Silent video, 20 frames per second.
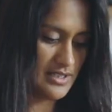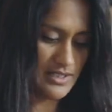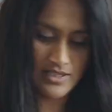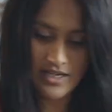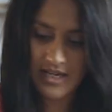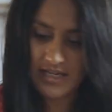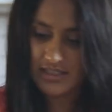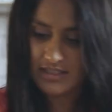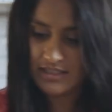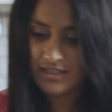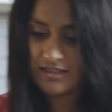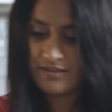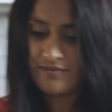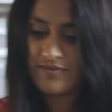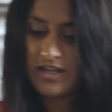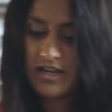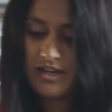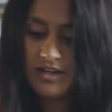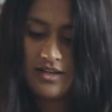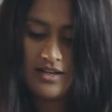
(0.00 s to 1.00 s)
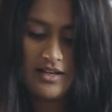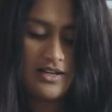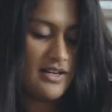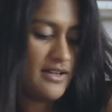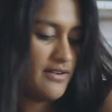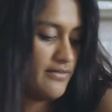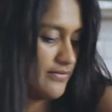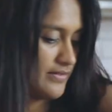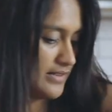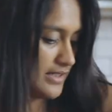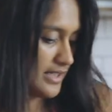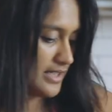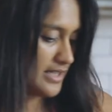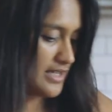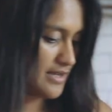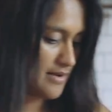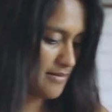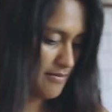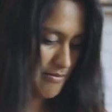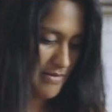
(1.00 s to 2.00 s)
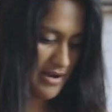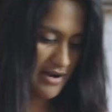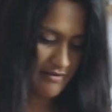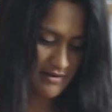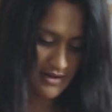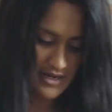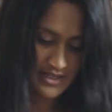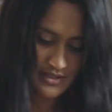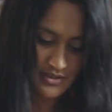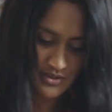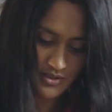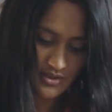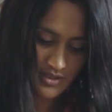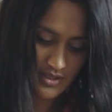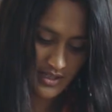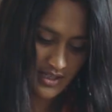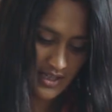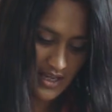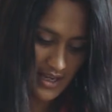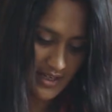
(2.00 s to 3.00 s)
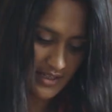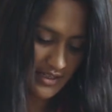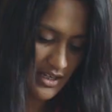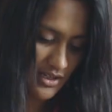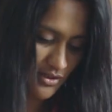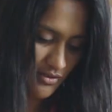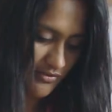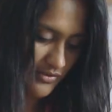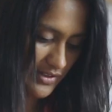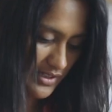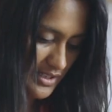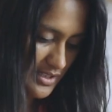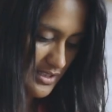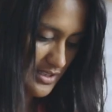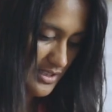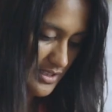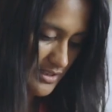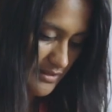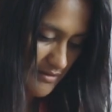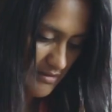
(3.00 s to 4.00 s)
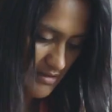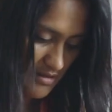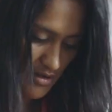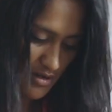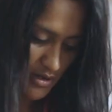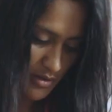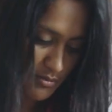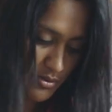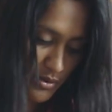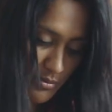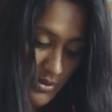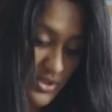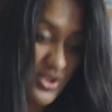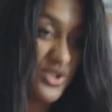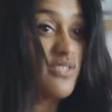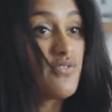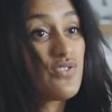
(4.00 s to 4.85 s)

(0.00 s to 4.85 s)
tasting of that lovely marinade. So again, get your fingers in. Probably should